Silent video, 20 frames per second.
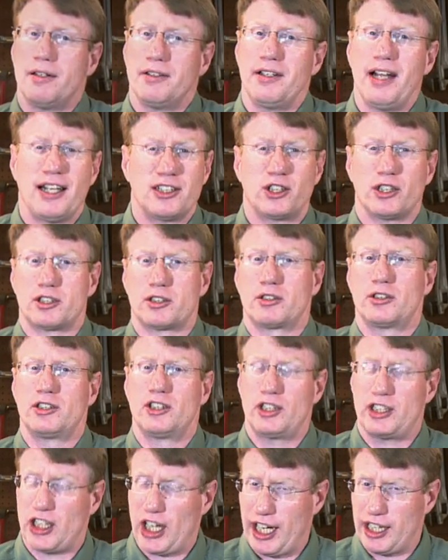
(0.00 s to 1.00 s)
not just
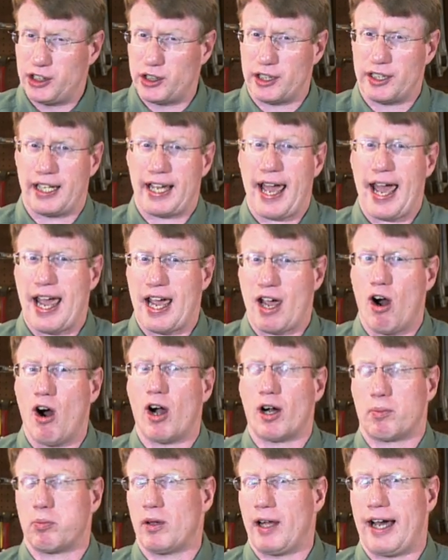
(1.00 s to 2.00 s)
changing the
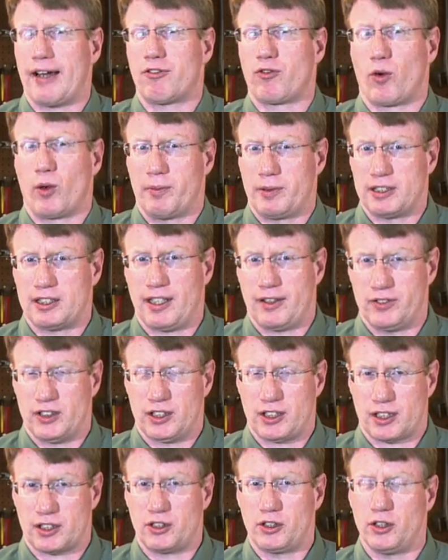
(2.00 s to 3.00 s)
AR platform to
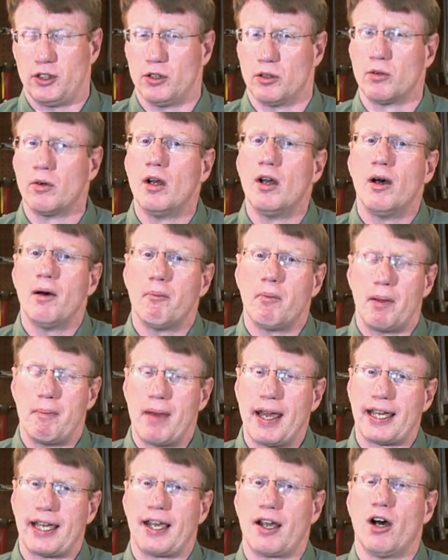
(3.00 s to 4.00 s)
7.62, but
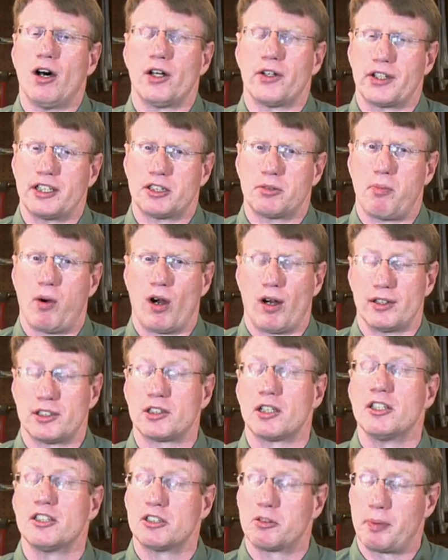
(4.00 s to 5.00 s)
making all these
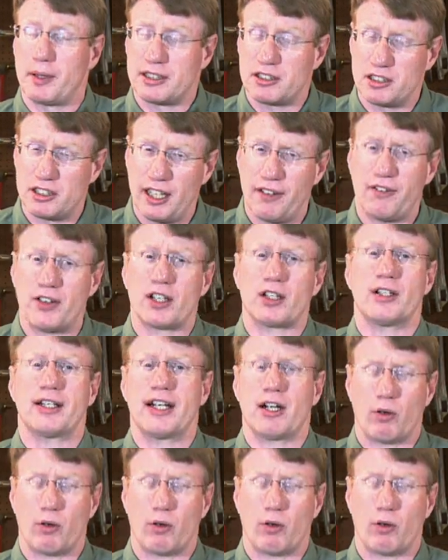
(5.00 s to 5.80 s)
parts specifically